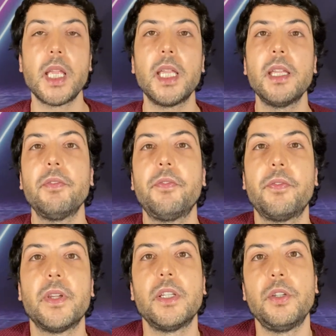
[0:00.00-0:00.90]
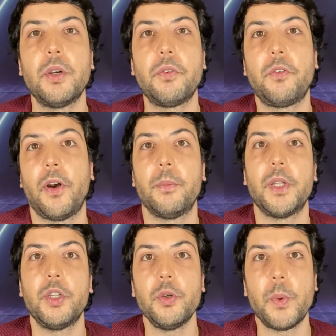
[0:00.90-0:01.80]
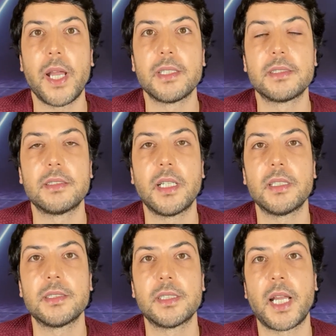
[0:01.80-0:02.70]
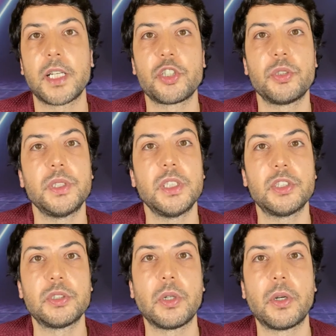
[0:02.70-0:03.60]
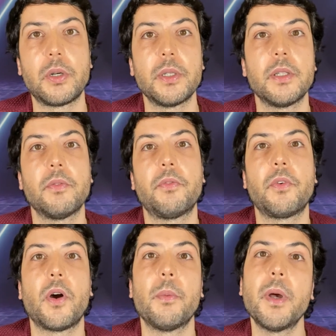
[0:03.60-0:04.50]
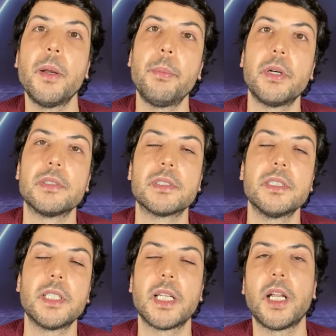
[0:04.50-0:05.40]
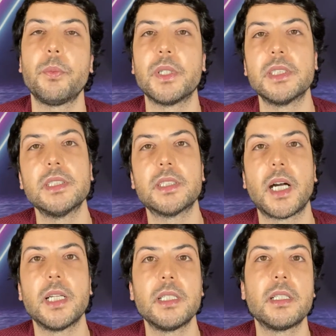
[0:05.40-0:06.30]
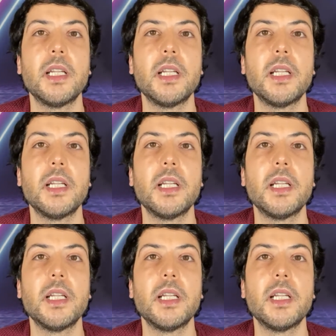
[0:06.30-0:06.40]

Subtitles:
If you're from the US, there's actually a store from a person that I really like.